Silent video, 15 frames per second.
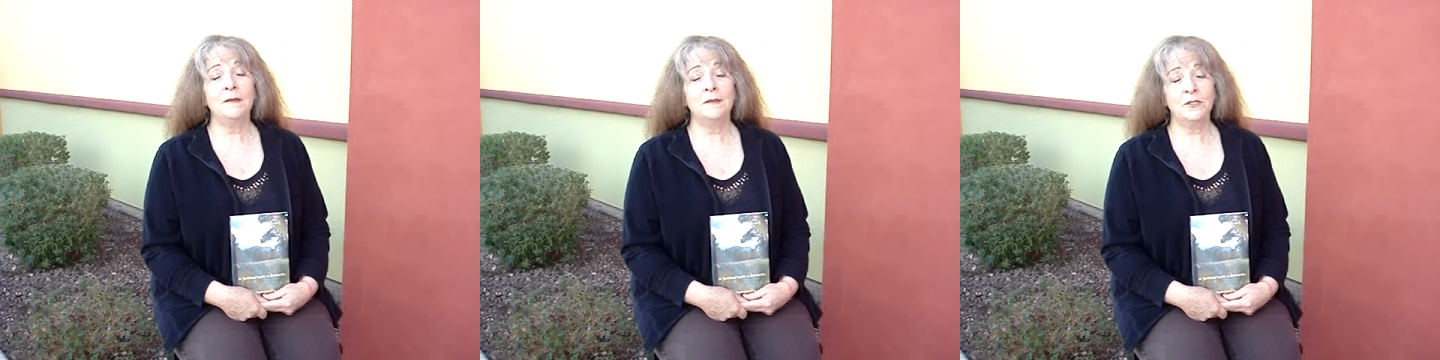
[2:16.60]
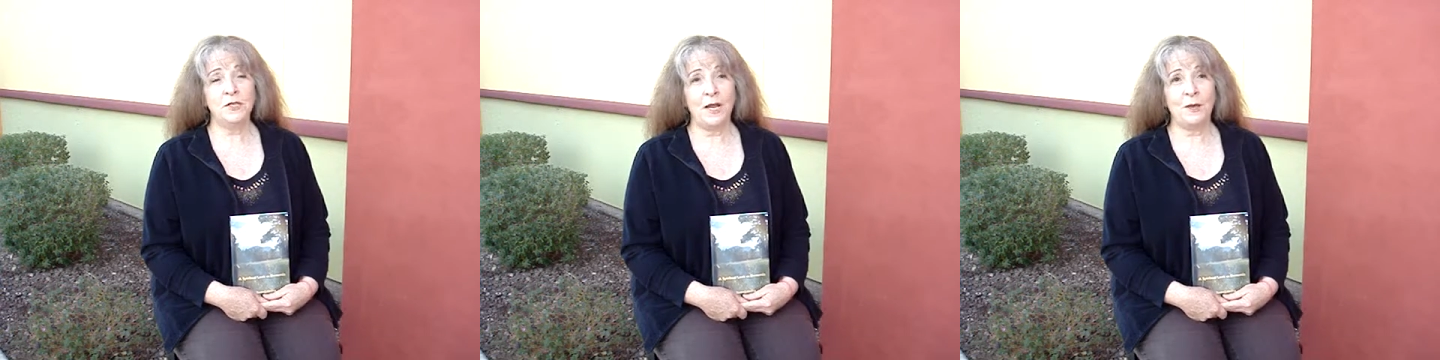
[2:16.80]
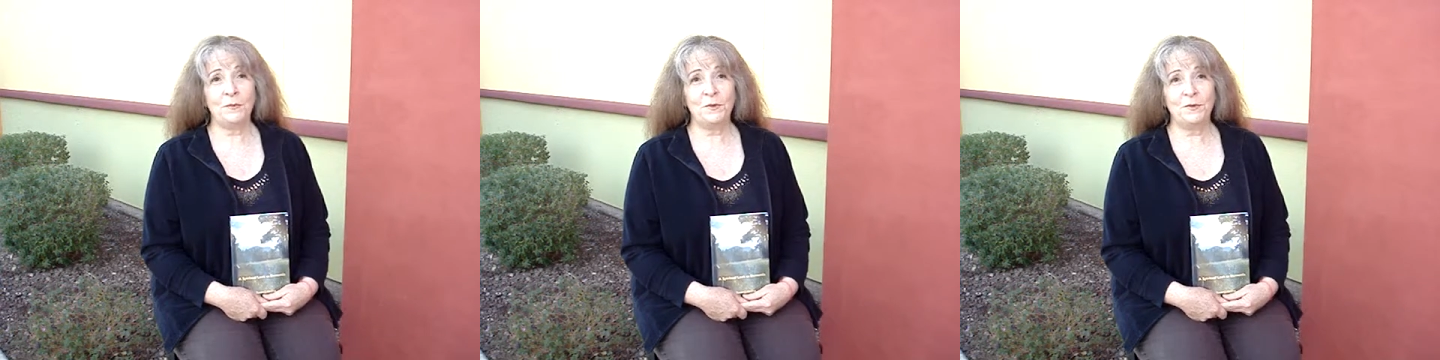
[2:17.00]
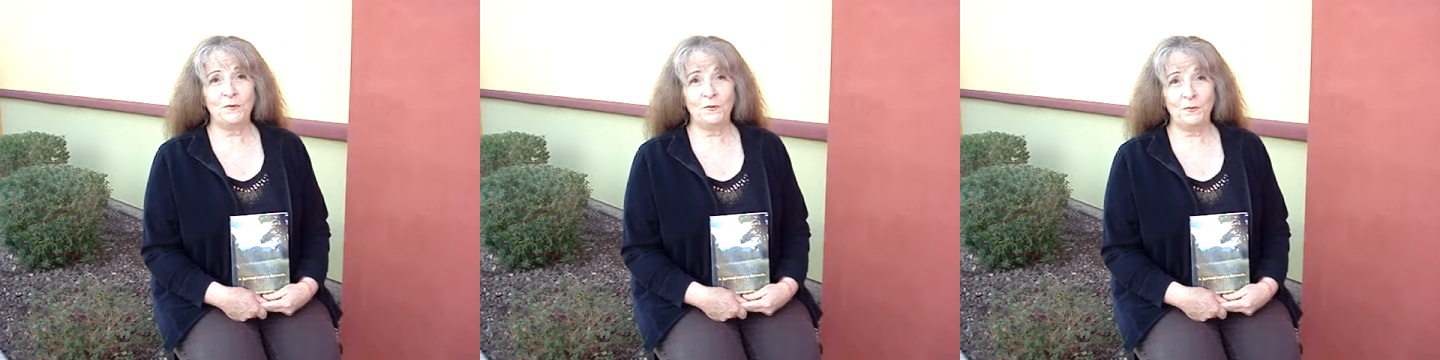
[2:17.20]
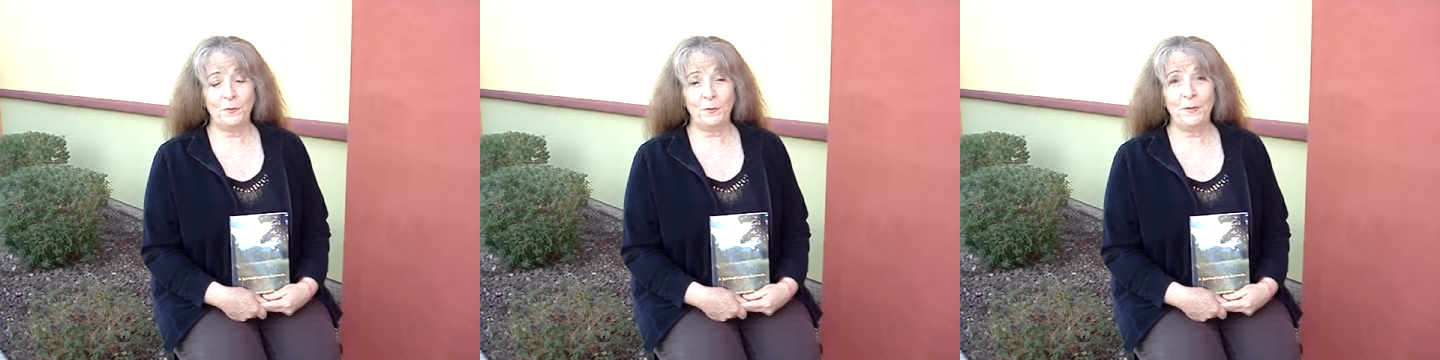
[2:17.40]
chapter
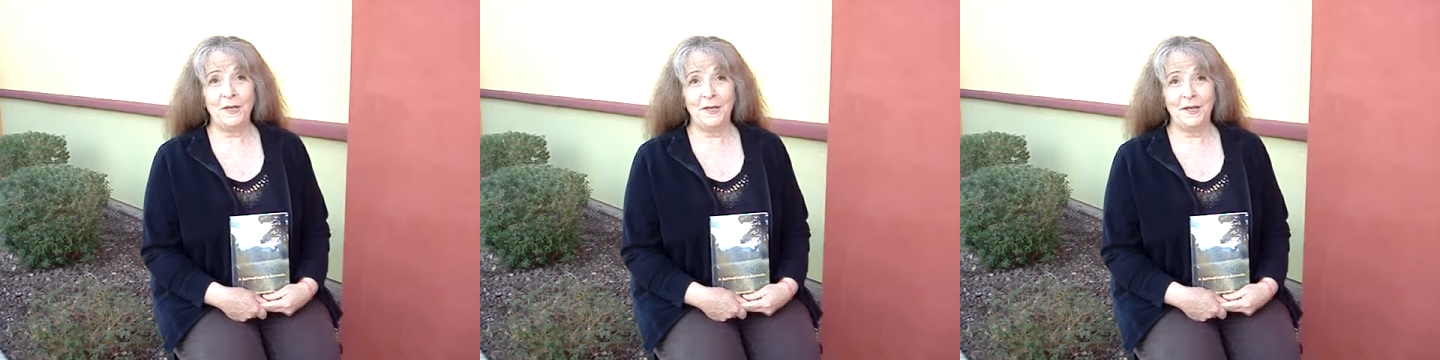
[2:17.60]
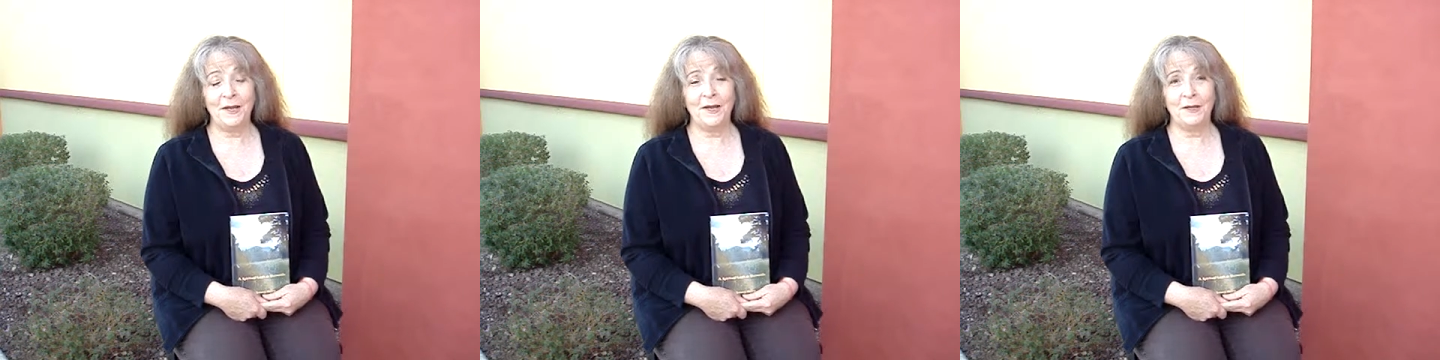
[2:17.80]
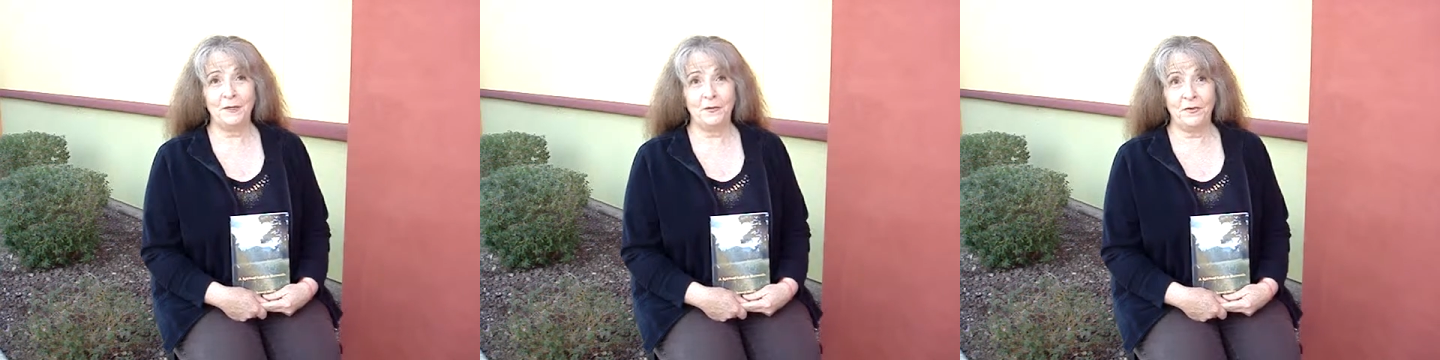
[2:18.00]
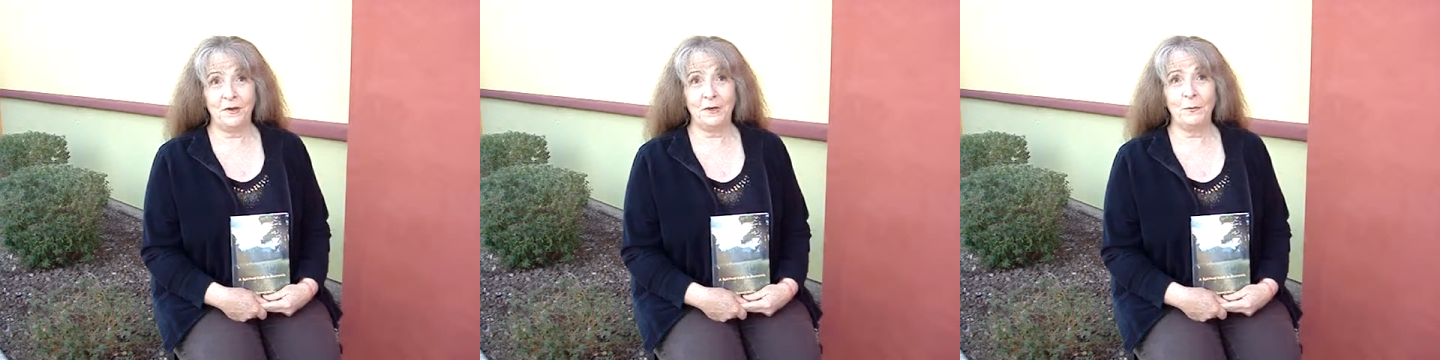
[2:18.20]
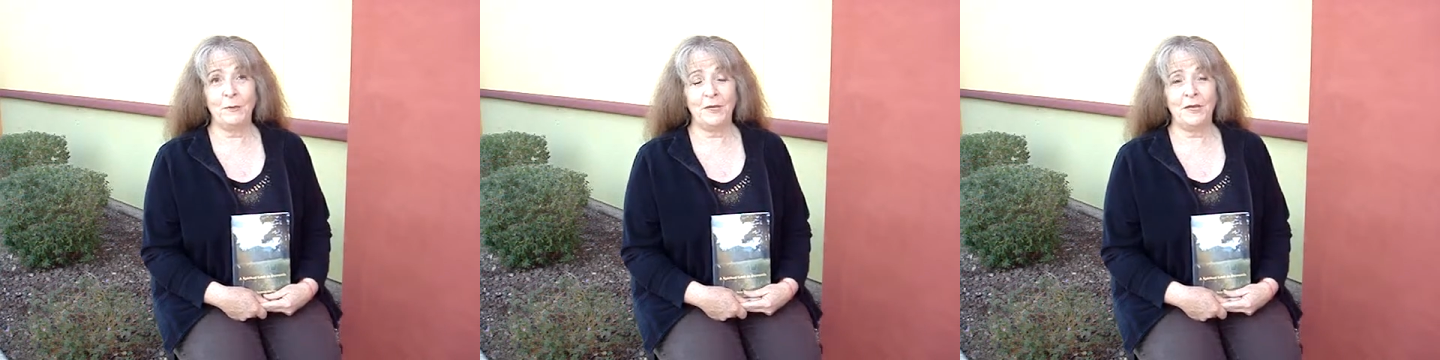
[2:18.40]
for me in the
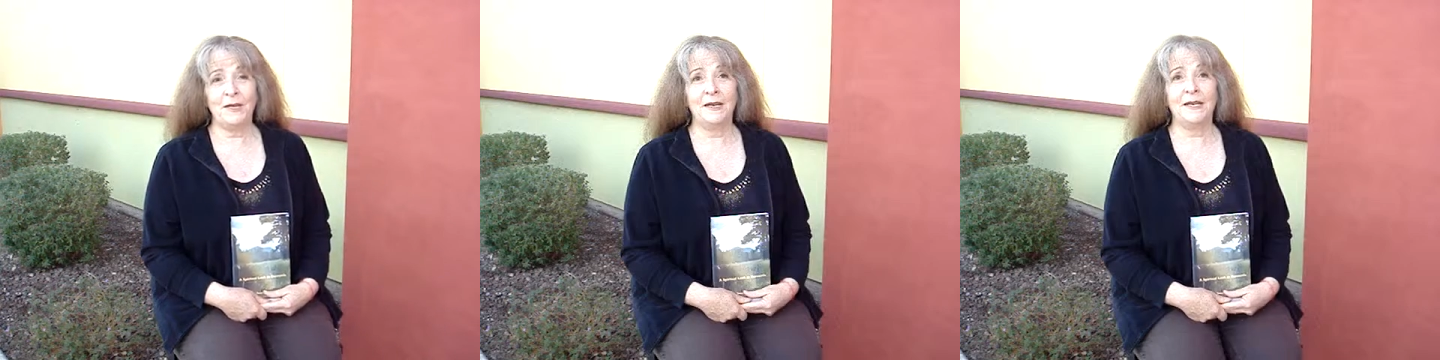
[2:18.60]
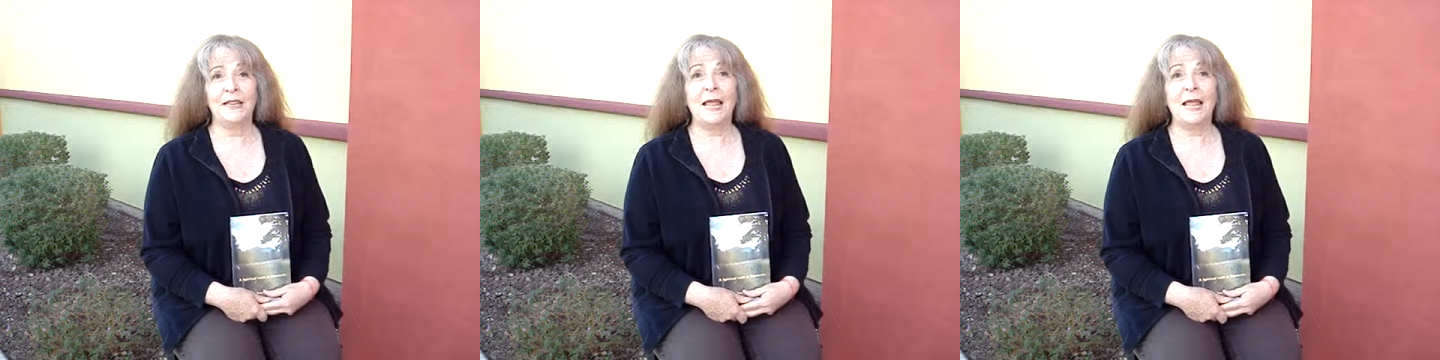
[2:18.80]
very beginning.